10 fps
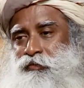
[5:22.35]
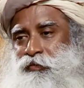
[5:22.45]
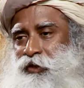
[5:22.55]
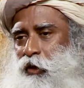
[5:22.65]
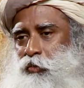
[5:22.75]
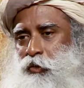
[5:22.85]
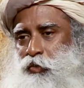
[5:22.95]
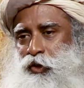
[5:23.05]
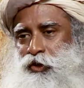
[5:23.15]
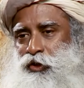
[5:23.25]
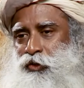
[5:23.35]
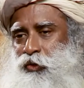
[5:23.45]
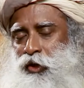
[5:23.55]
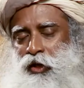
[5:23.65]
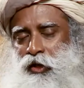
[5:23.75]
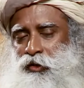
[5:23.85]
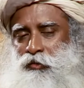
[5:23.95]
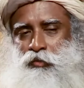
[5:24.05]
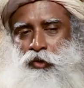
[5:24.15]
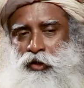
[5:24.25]
Without preparation, you cannot
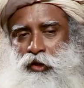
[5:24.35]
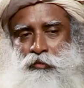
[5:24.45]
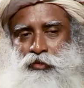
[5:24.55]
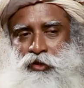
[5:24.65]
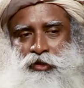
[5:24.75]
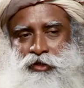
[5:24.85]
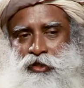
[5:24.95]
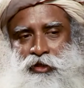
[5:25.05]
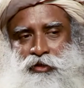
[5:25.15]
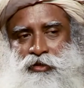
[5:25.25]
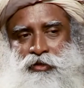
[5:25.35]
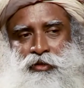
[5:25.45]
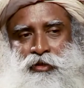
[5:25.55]
bring them to that state.